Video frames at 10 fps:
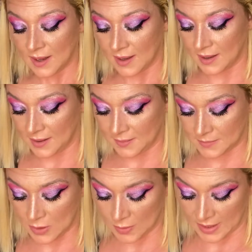
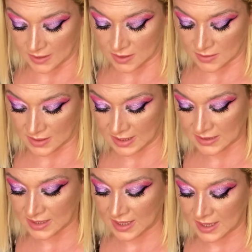Okay, so the
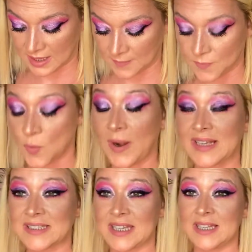next thing, when I
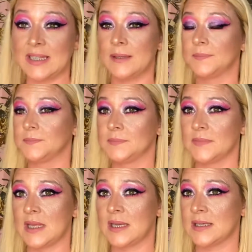seen
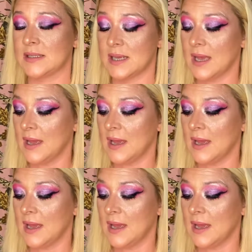this,